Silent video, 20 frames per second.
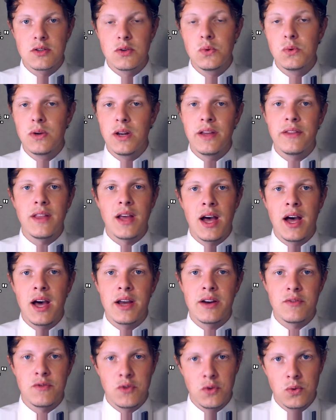stolen
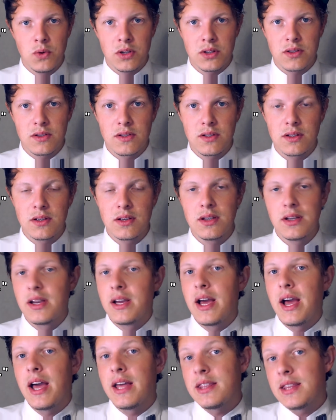är våt.
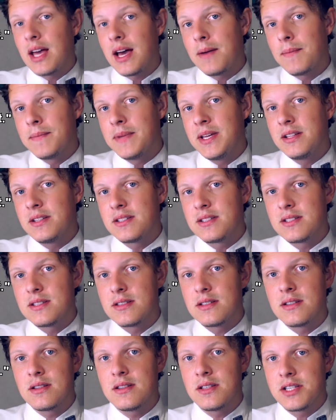And that
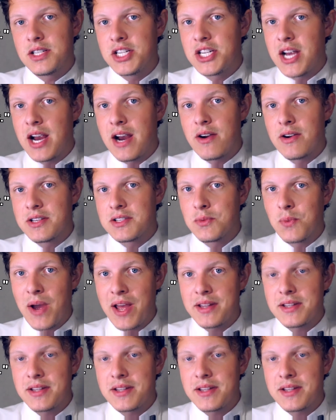means the chair is